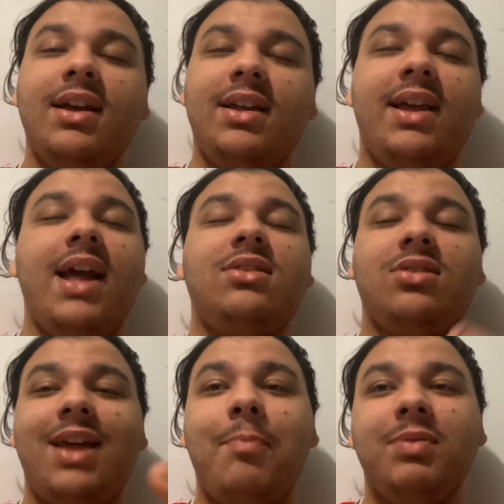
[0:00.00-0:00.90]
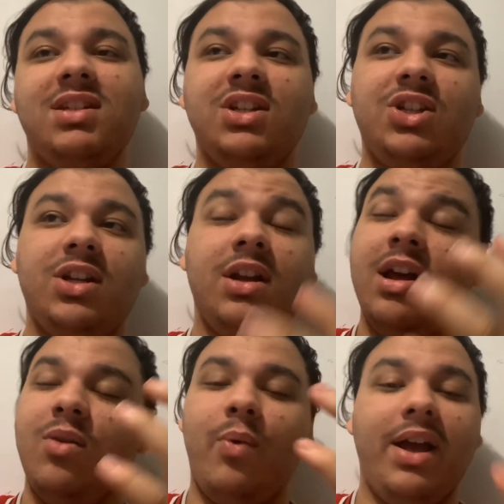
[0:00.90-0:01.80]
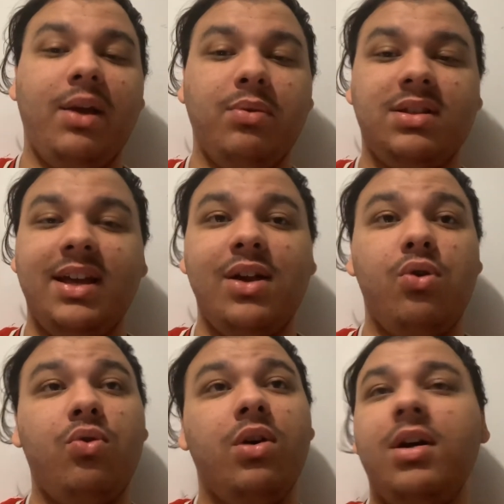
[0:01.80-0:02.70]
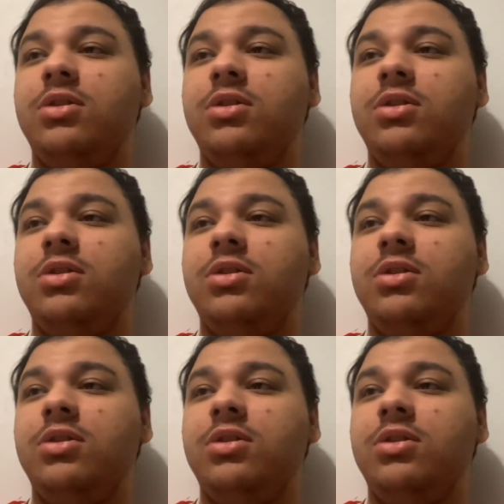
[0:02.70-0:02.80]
get to that position where he was ill,